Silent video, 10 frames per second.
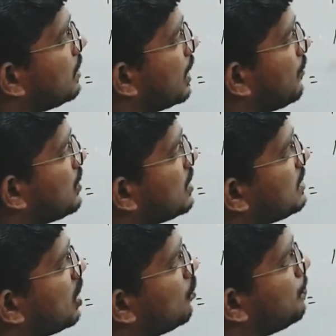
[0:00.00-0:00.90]
the
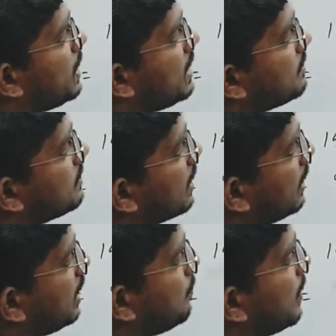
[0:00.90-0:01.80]
efficiency of B is
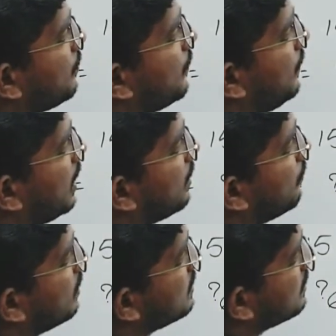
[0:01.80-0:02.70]
30 by 15, which is